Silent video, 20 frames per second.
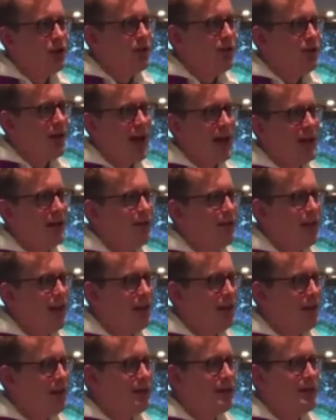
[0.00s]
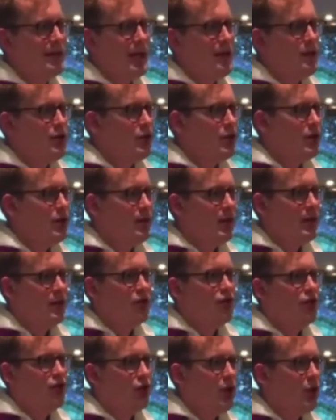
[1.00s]
of Advent and tension of
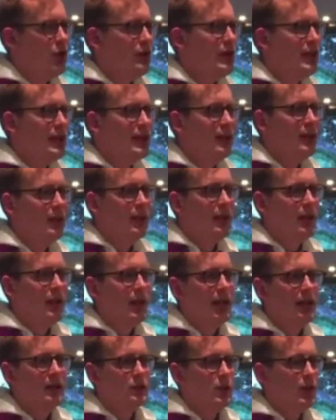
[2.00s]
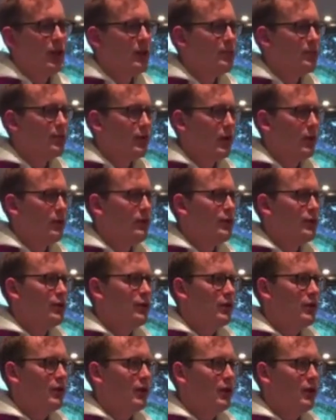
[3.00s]
this journey as we
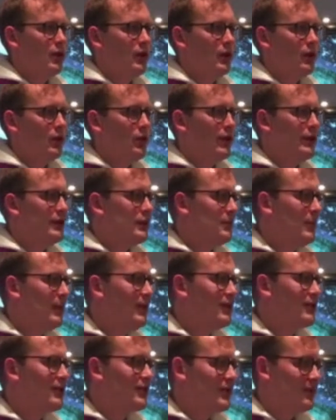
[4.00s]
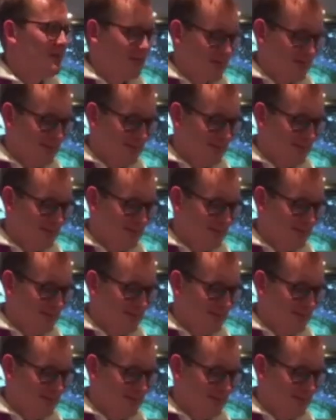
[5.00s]
approach Christmas.